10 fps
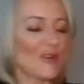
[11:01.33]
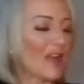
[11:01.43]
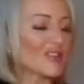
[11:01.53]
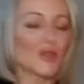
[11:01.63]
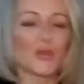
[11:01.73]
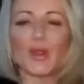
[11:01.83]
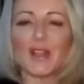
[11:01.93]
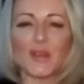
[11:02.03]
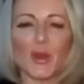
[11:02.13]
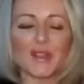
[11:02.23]
I should put
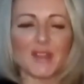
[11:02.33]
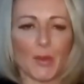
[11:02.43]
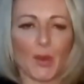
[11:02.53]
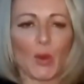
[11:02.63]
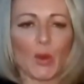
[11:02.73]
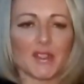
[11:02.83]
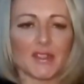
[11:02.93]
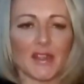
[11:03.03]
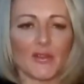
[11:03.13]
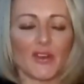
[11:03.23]
this on as a
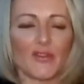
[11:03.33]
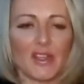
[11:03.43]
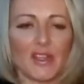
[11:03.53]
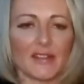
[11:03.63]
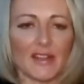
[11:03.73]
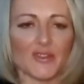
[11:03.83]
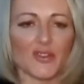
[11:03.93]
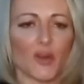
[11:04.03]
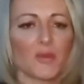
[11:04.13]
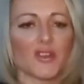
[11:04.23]
post. If you're reading this,
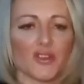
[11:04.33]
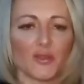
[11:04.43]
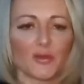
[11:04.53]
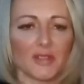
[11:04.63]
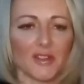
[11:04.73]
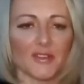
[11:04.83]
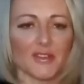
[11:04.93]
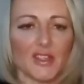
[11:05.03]
drop your shoulders.